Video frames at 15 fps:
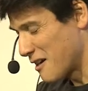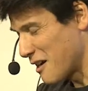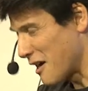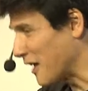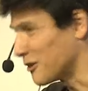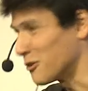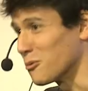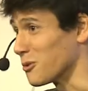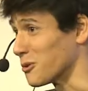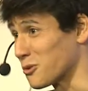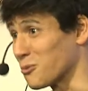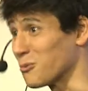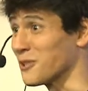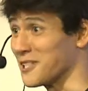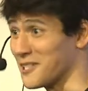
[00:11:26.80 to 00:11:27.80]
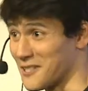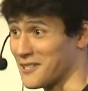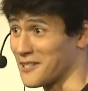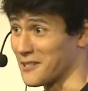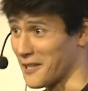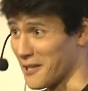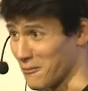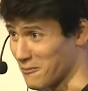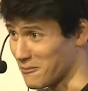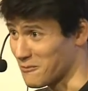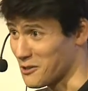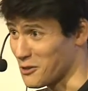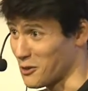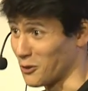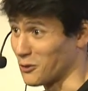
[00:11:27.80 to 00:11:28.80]
I don't want to release this game.
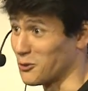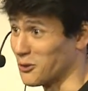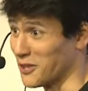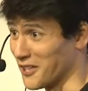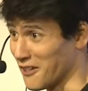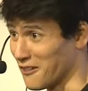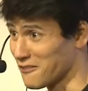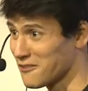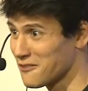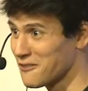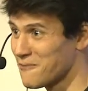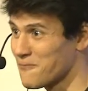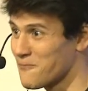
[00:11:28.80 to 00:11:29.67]
It's not good enough.